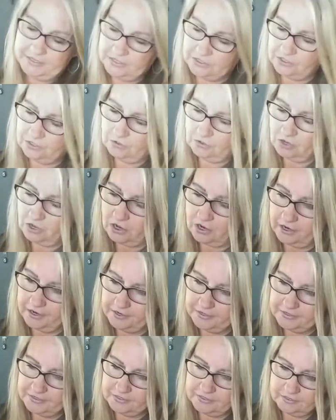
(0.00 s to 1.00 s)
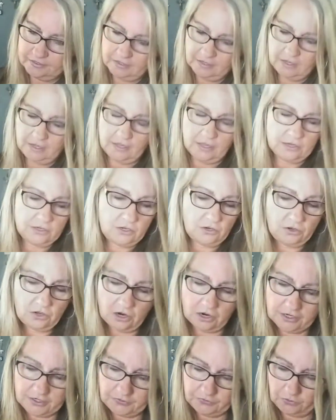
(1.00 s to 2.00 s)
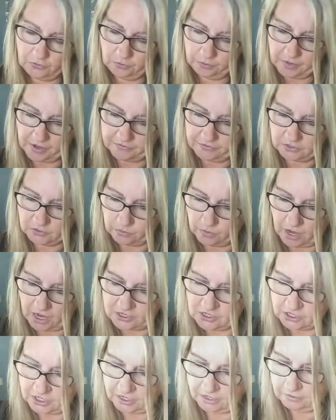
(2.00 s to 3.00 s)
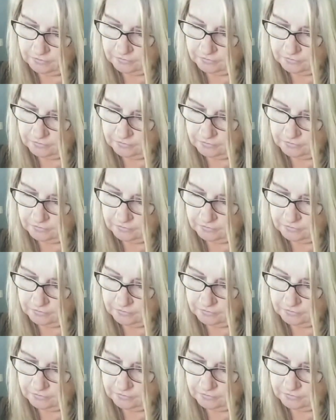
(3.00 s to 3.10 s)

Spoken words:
2 cards. 2 cards for whomever's watching.